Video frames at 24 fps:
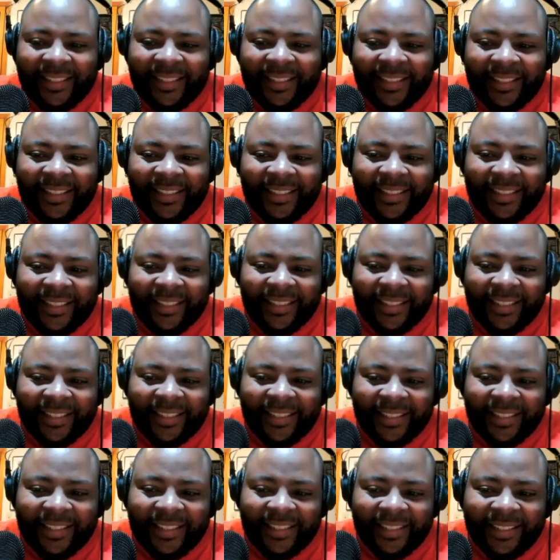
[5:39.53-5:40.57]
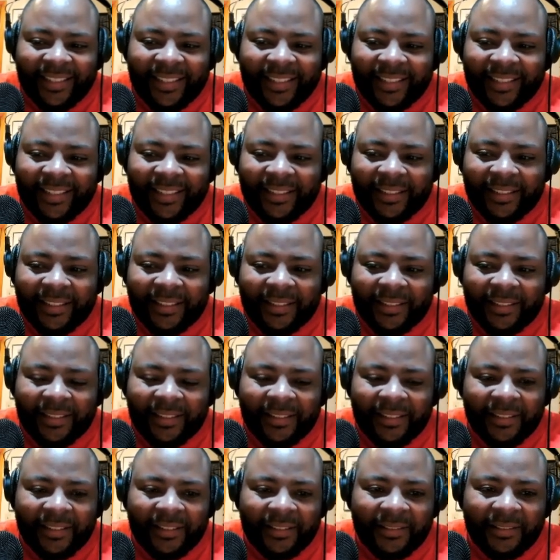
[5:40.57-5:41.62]

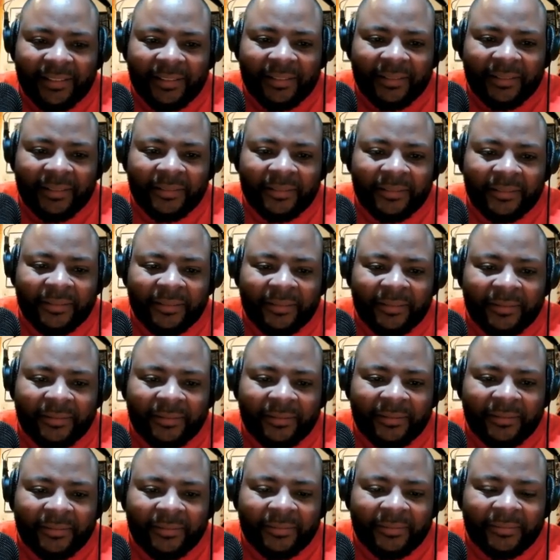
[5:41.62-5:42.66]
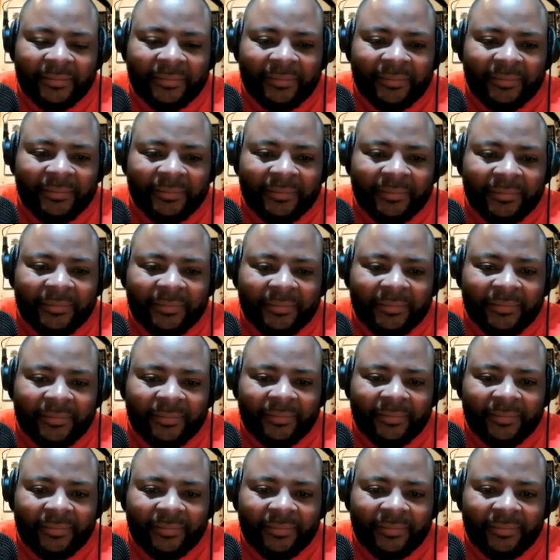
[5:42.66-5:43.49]
This person isn't speaking.